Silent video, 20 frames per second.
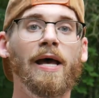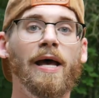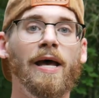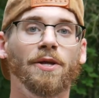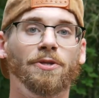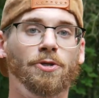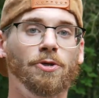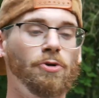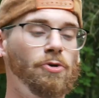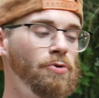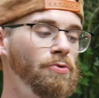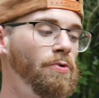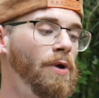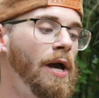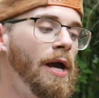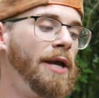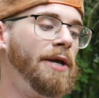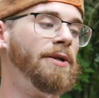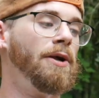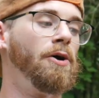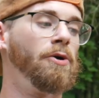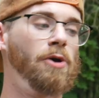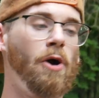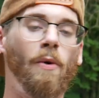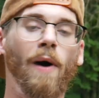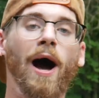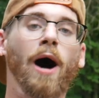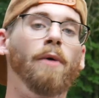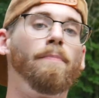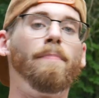to, you know, go
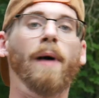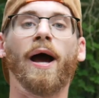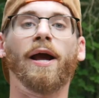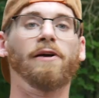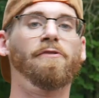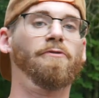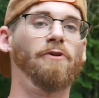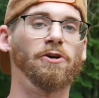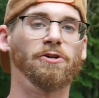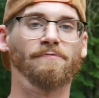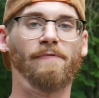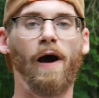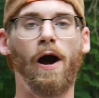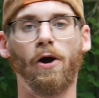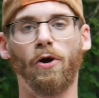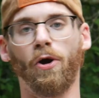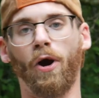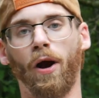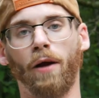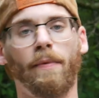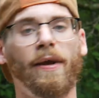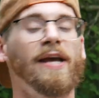out and buy your first firearm.